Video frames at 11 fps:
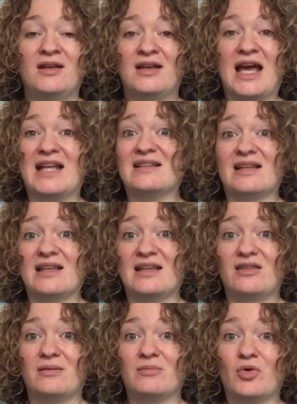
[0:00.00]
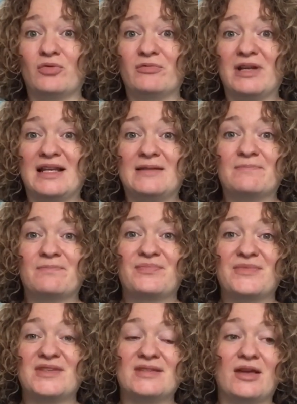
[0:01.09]
handle anything more, really.
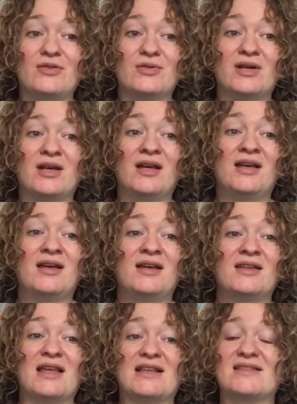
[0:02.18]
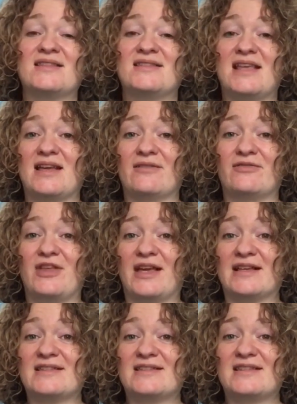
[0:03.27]
So that's the state of
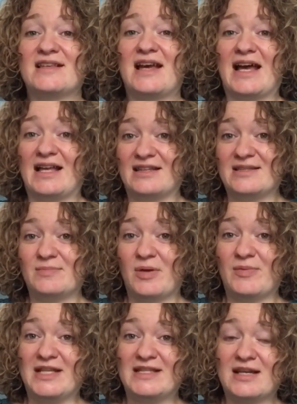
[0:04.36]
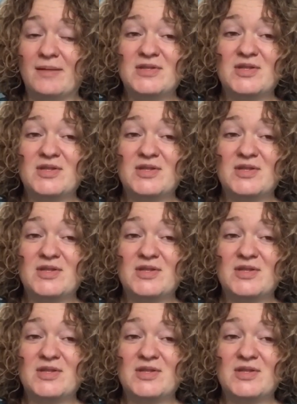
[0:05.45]
things at this moment in time.